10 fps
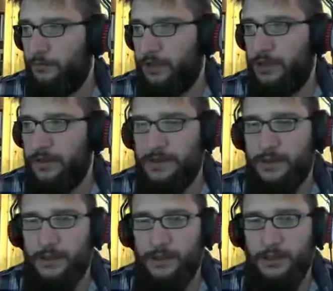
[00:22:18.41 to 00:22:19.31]
path
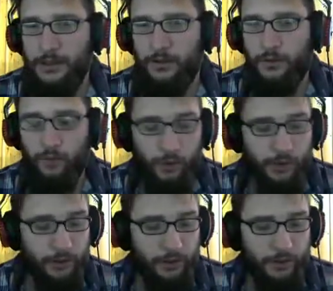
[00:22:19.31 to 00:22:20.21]
and into the
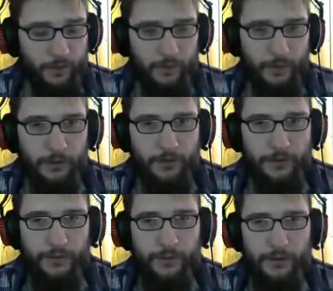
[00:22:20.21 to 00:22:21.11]
wilderness,
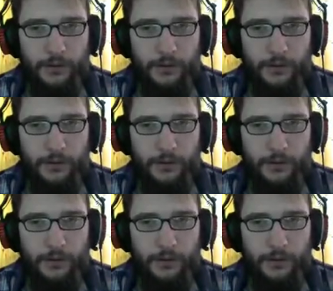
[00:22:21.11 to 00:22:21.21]
because